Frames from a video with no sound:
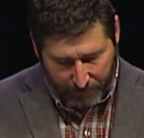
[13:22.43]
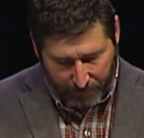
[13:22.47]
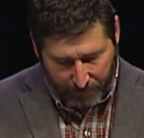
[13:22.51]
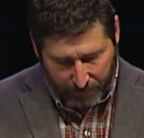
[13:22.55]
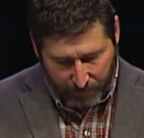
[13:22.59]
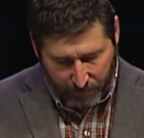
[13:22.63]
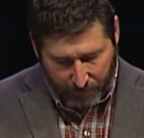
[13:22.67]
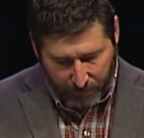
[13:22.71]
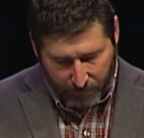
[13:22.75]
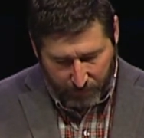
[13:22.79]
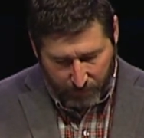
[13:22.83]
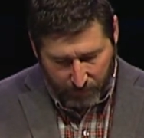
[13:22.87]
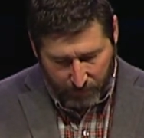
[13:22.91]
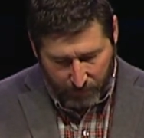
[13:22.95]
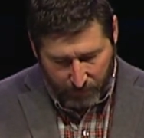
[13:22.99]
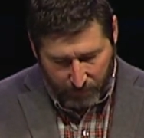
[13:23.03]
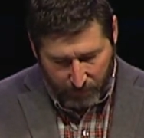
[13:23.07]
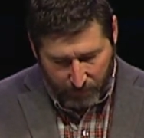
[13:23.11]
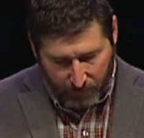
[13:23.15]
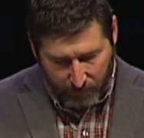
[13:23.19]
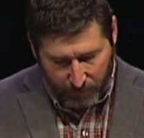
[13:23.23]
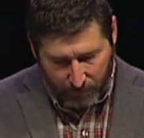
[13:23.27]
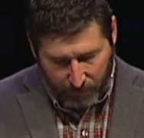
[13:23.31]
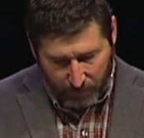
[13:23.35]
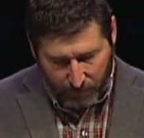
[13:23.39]

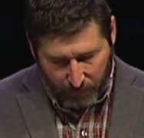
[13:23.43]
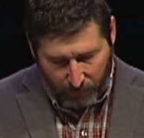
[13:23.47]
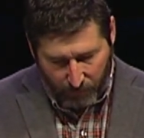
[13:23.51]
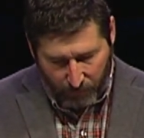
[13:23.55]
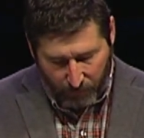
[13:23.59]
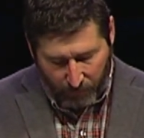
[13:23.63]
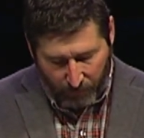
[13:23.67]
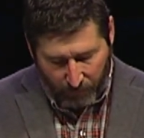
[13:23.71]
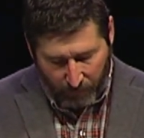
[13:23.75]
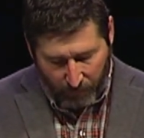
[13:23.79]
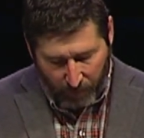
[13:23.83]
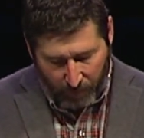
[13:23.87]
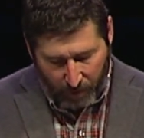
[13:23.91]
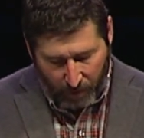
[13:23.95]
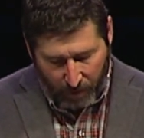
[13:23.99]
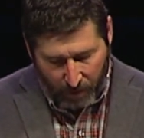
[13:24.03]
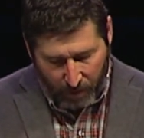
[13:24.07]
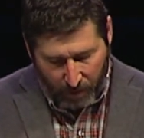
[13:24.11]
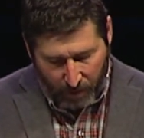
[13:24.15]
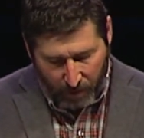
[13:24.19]
Nobody speaks.